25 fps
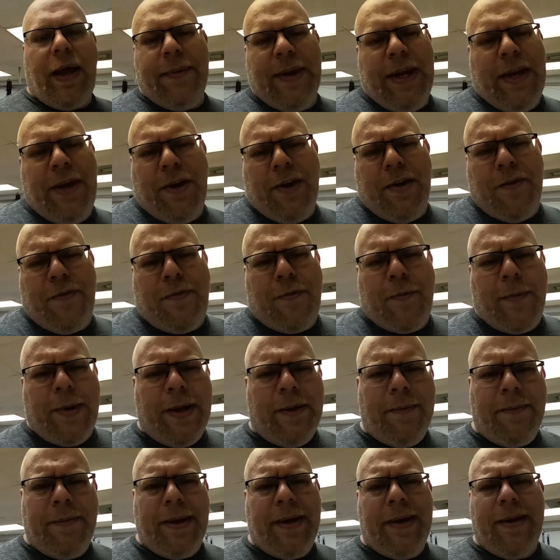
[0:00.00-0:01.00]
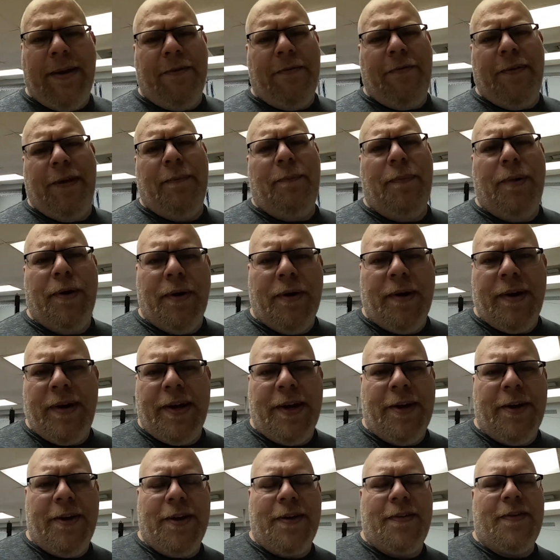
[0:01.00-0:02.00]
I mean, you can swim in November.
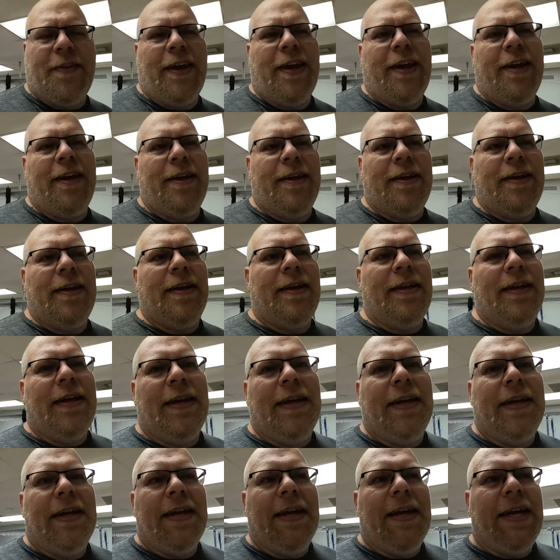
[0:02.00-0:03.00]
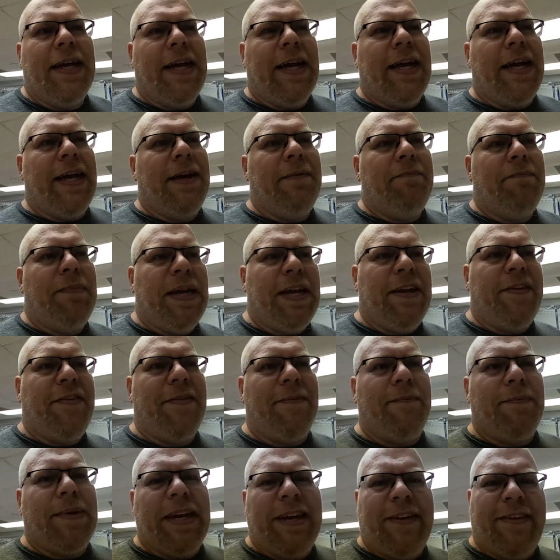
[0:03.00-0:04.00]
You know, it's like, but it's
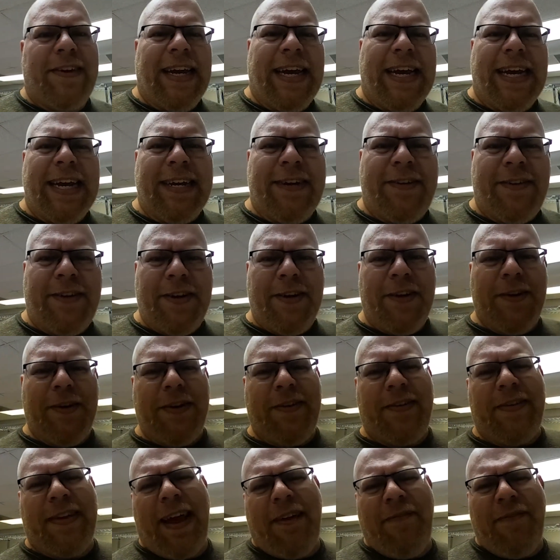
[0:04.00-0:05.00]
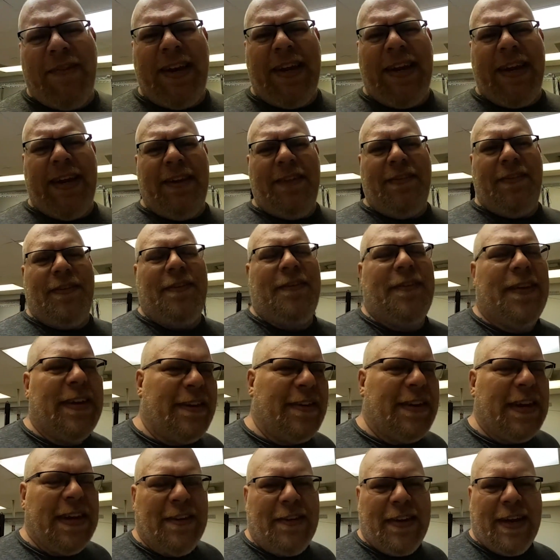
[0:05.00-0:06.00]
nice. You know, it's 70s,
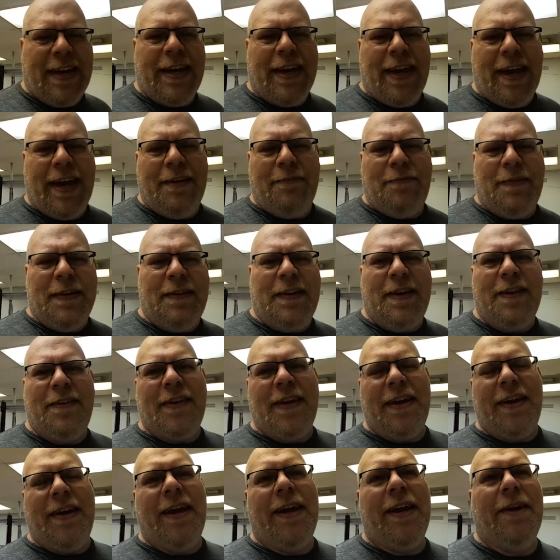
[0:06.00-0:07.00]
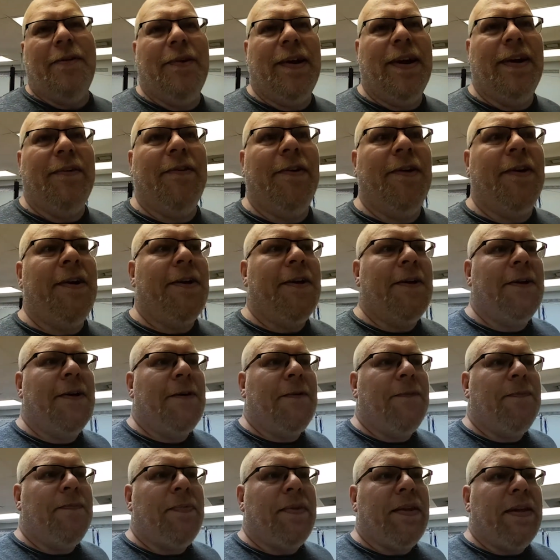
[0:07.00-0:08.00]
60s at night, 50s at night, whatever.
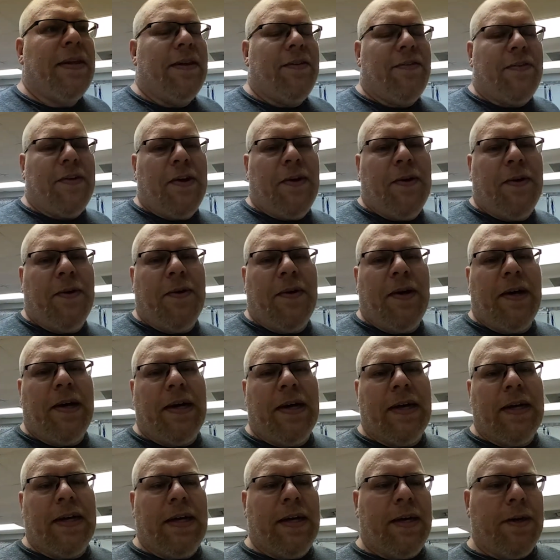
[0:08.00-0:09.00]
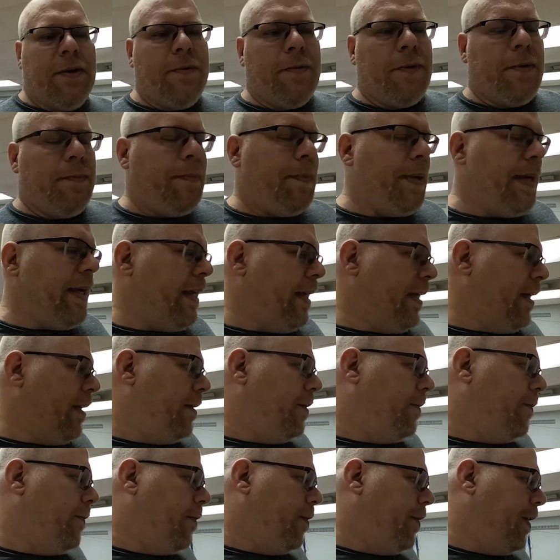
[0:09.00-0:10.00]
So you know,
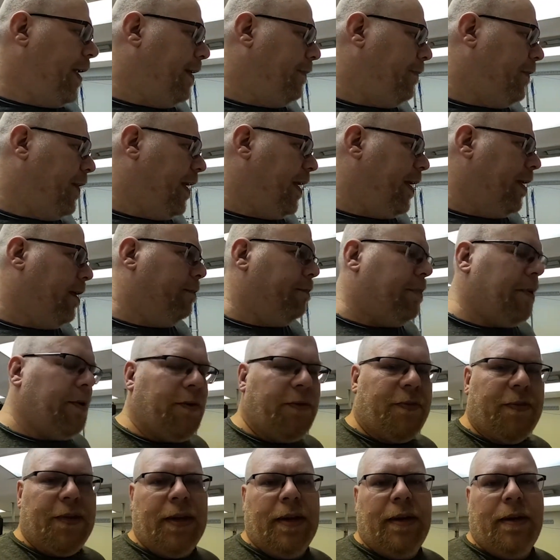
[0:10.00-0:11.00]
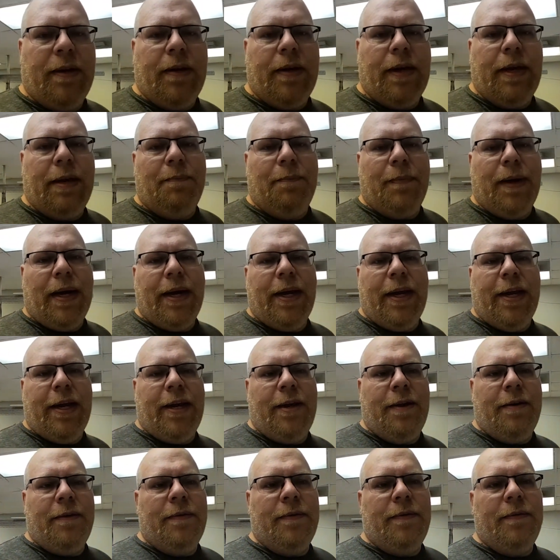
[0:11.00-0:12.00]
we'll definitely get a boost in
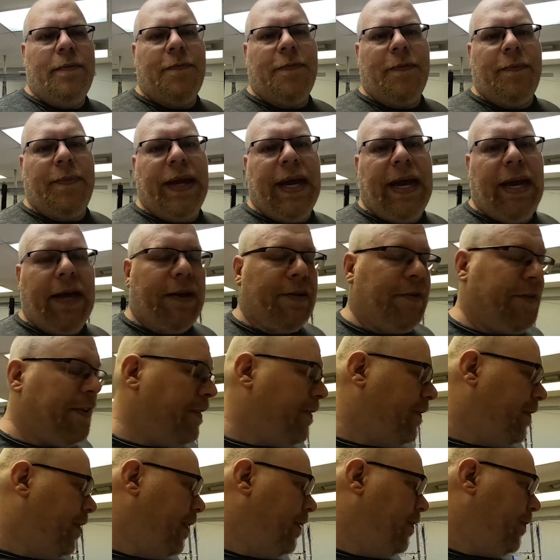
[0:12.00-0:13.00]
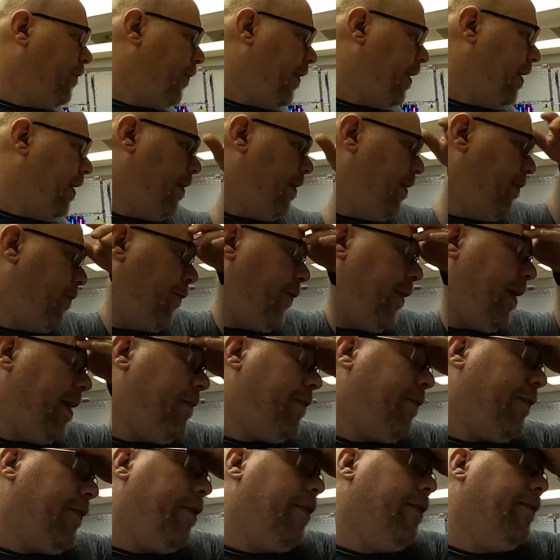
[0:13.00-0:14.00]
mining from that. Because this
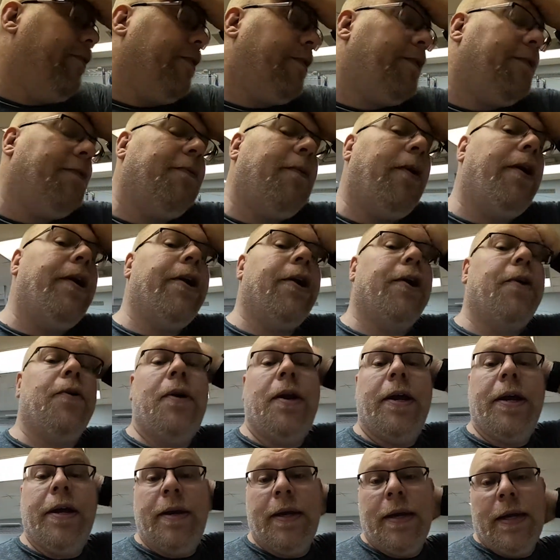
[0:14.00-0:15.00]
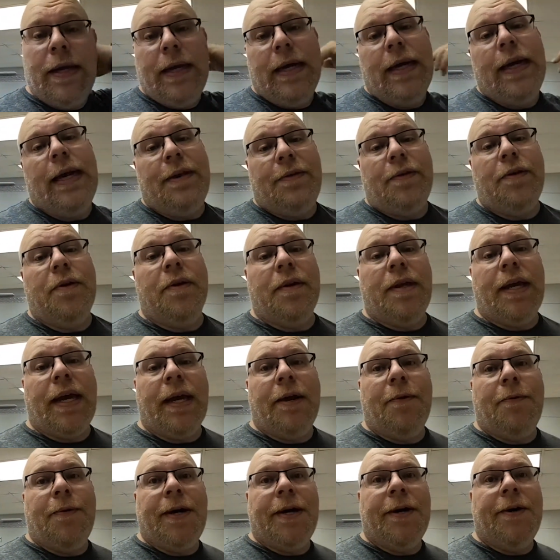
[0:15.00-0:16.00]
transfer over to water cooling, it's going to
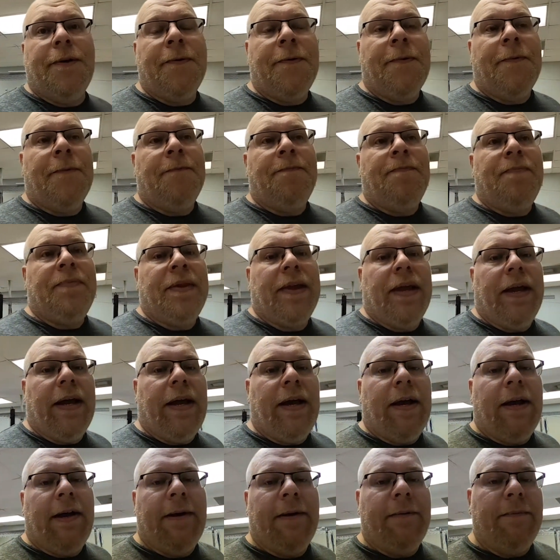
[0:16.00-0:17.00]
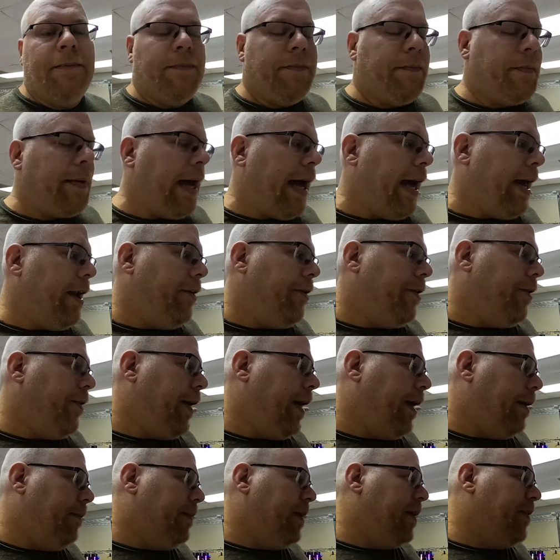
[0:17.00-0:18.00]
take a while. I don't know
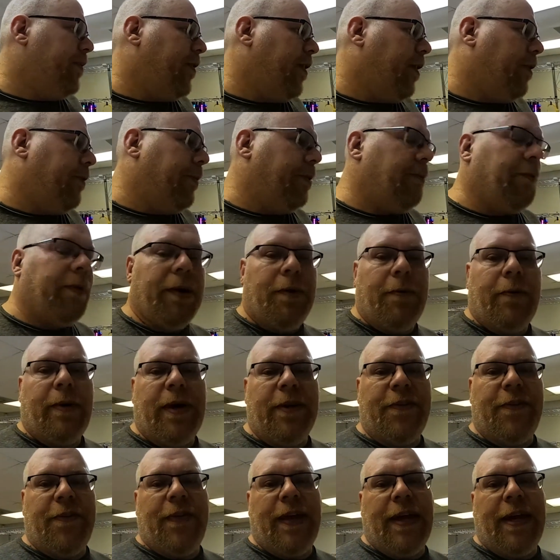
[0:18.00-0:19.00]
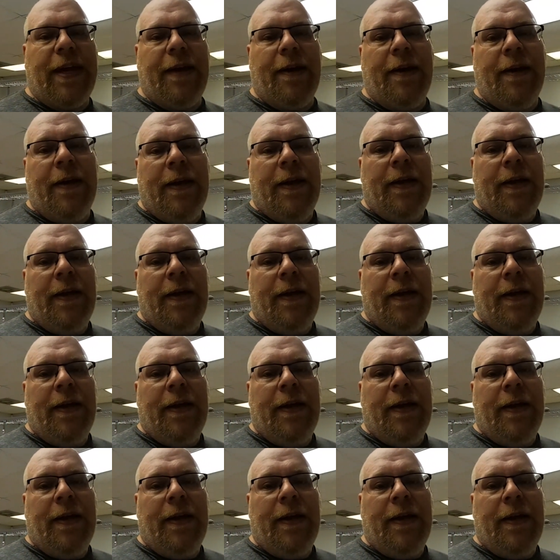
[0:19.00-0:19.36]
how much y'all would want to watch that.